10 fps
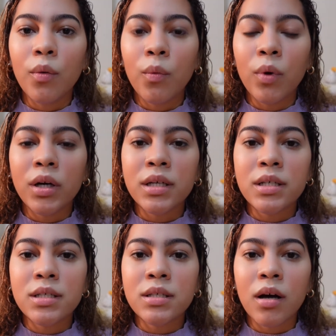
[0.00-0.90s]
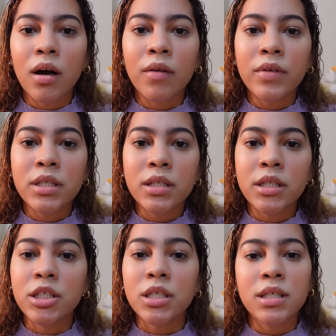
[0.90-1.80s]
was
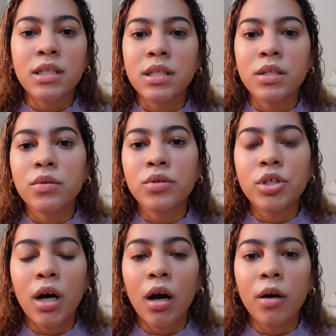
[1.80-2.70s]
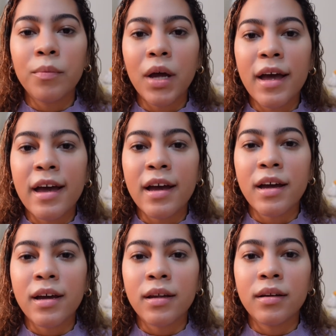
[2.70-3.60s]
obviously just a seasonal job,
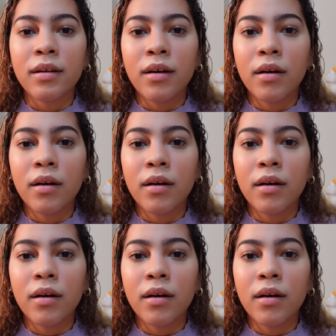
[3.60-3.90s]
and